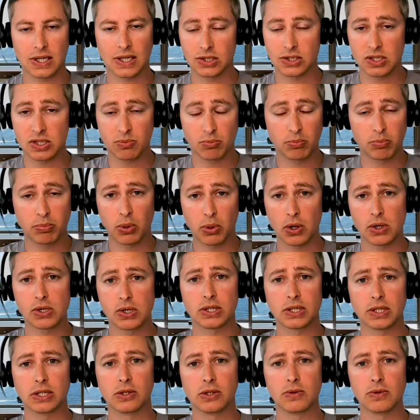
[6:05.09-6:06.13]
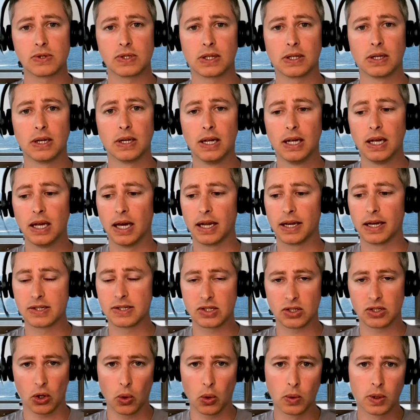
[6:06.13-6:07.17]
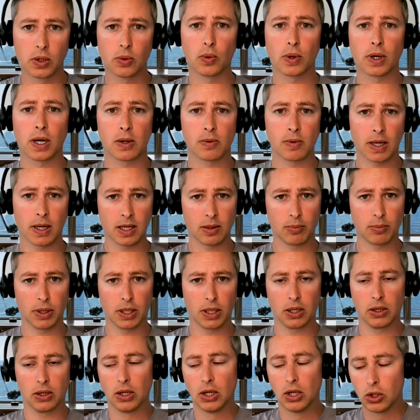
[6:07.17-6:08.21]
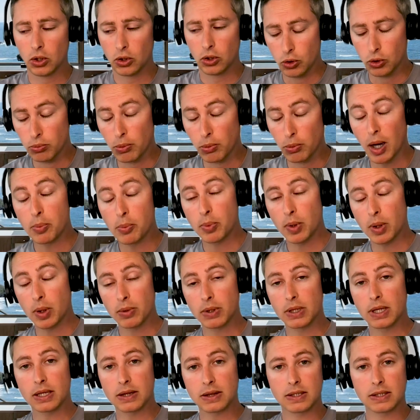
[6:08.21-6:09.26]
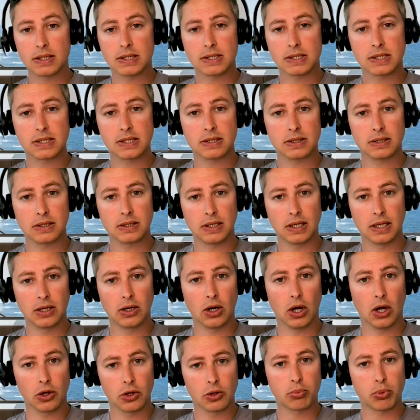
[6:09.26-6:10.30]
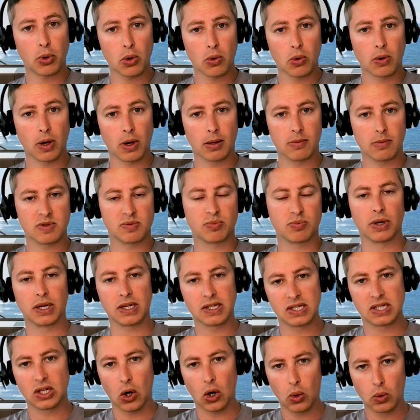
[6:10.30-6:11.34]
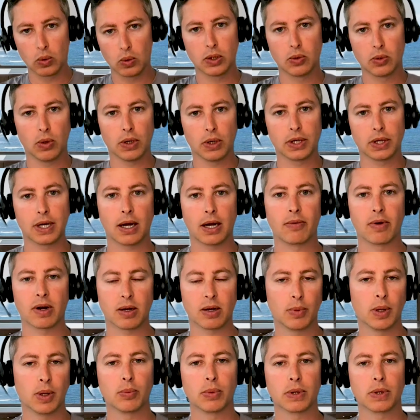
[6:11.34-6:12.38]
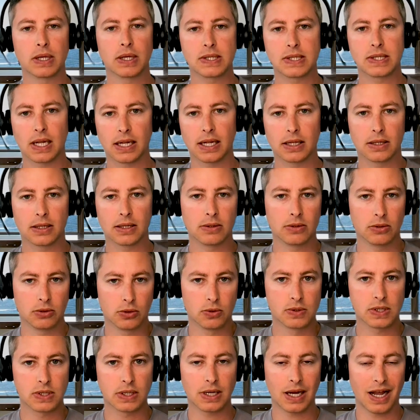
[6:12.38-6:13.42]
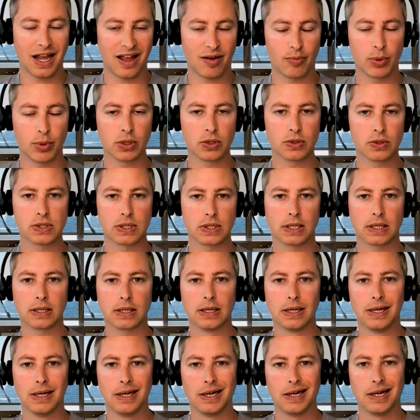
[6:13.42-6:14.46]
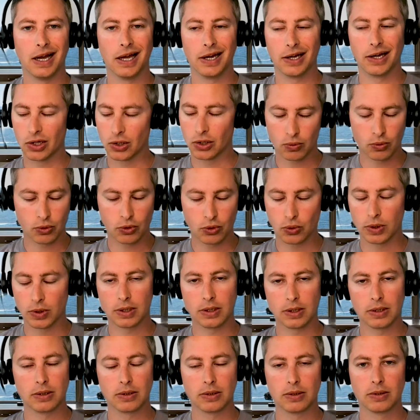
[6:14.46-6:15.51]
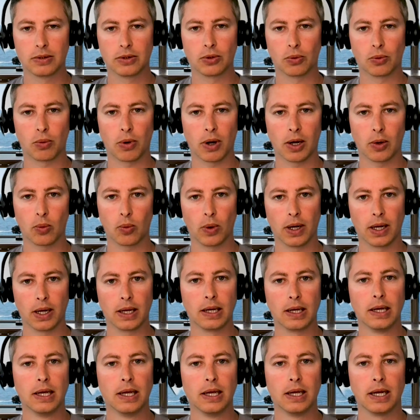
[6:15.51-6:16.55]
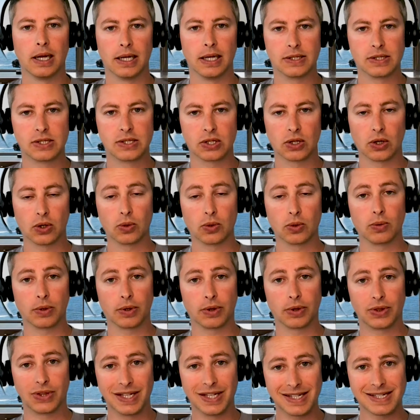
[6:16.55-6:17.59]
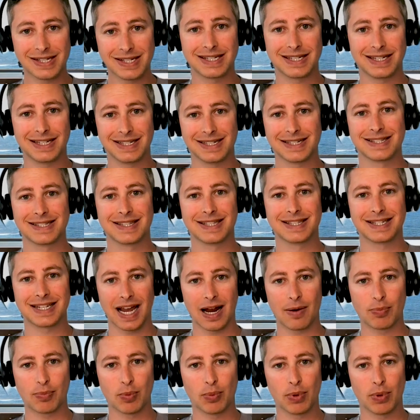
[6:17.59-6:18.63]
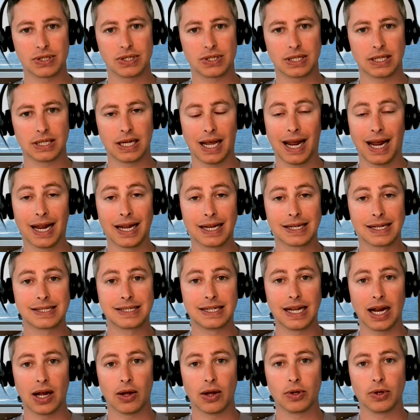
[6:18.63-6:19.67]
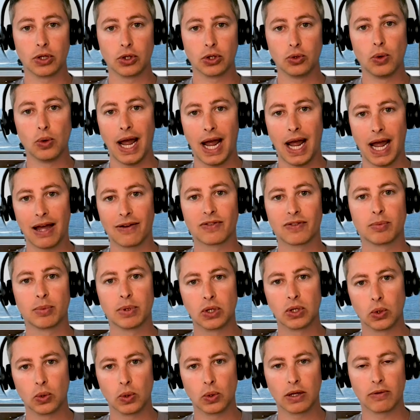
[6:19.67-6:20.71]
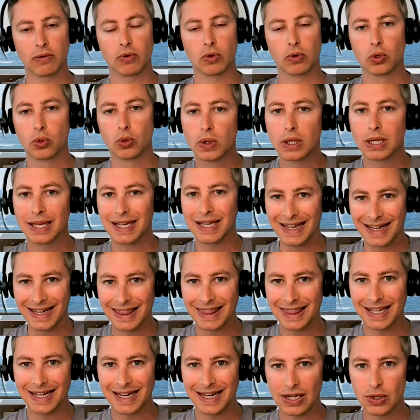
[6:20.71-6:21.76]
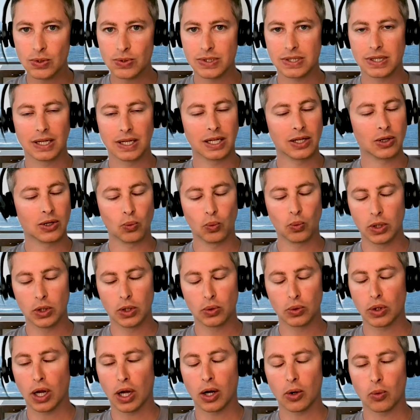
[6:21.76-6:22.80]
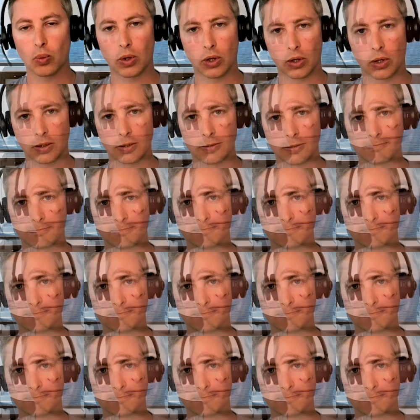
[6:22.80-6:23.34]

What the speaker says: I just personally use it, and it's the only one I recommend. You might be able to get this in other programs, but it's the only one that I recommend because I use it, have been using it, and it'll do it the right way. And so this is the type of budgeting, hands down, that you have to be doing. If you're doing anything else, it will not work.